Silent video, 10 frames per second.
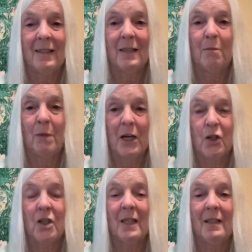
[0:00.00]
And
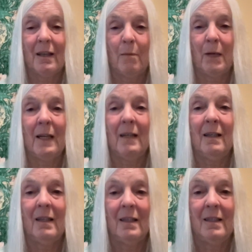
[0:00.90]
imagine it coming
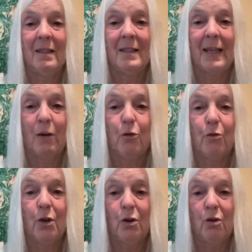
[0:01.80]
down
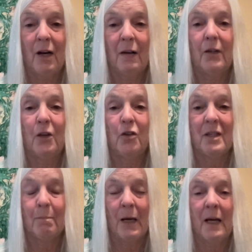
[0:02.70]
through your crown and your
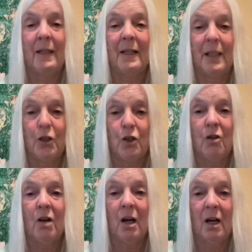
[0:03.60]
spine and into
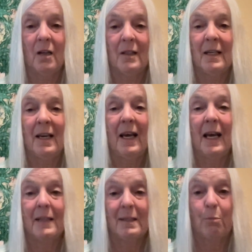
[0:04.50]
your heart
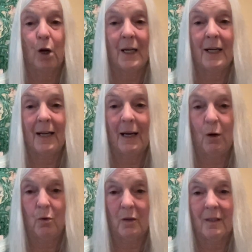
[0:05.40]
and spreading
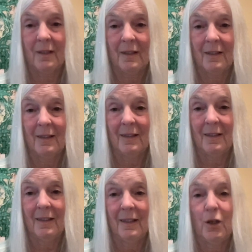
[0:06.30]
out.
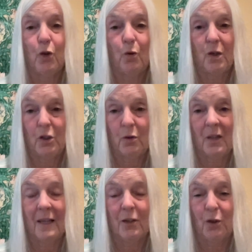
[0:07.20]
You can do
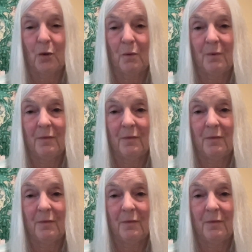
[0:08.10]
that too.